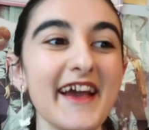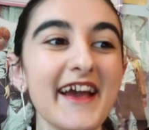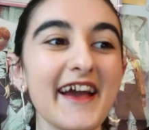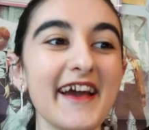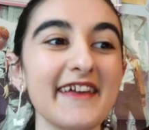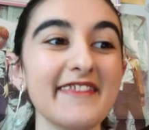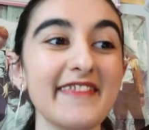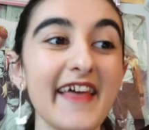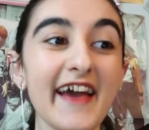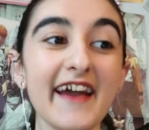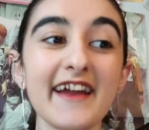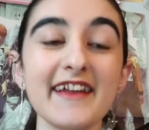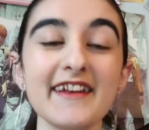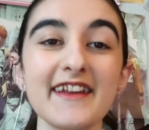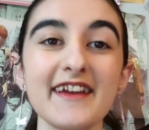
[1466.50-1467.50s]
And
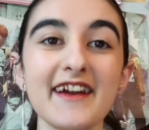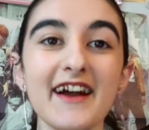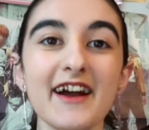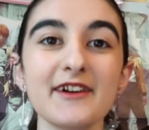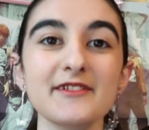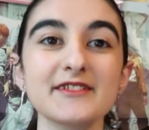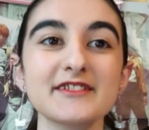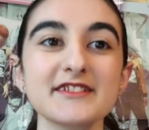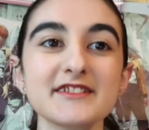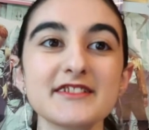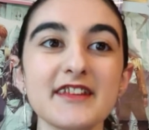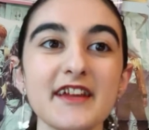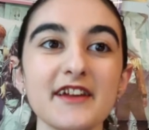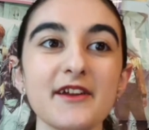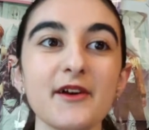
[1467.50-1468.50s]
then I was just
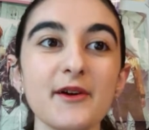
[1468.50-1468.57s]
like,